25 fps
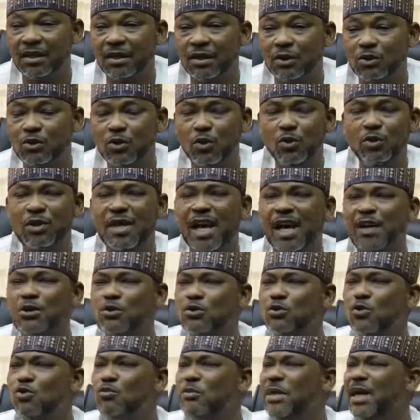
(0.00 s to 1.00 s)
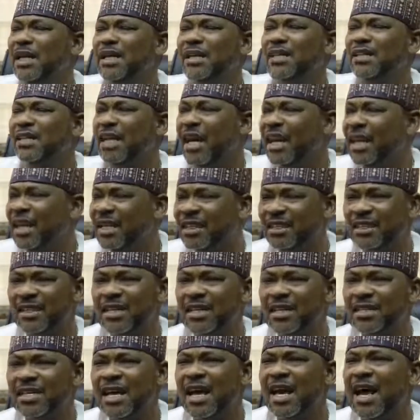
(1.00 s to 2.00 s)
So there are so many
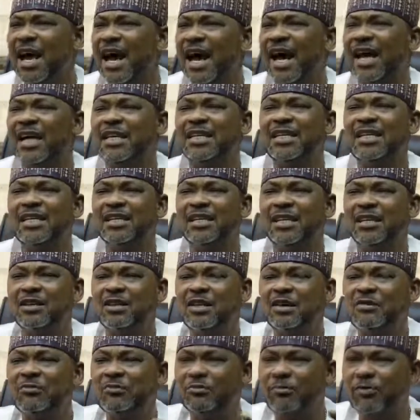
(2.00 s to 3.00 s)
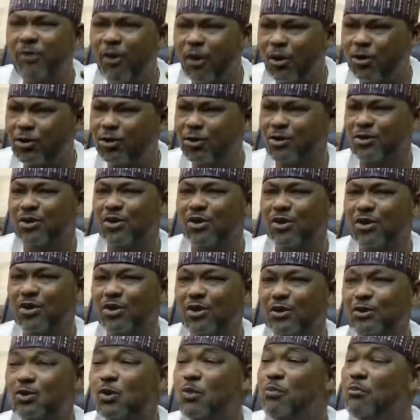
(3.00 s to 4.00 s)
challenges, and the fund
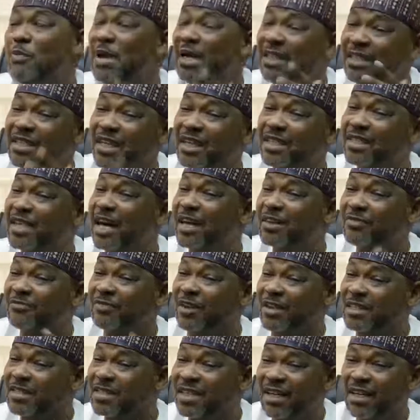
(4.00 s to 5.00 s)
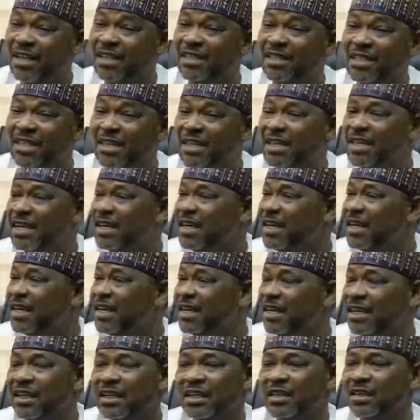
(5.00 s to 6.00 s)
to maintain that facility
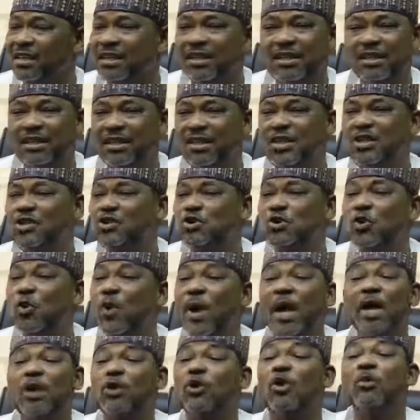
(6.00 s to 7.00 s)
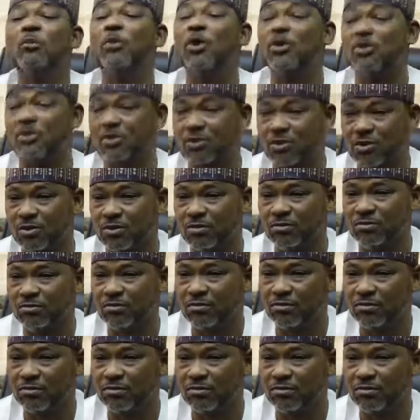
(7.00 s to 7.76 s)
is so enormous.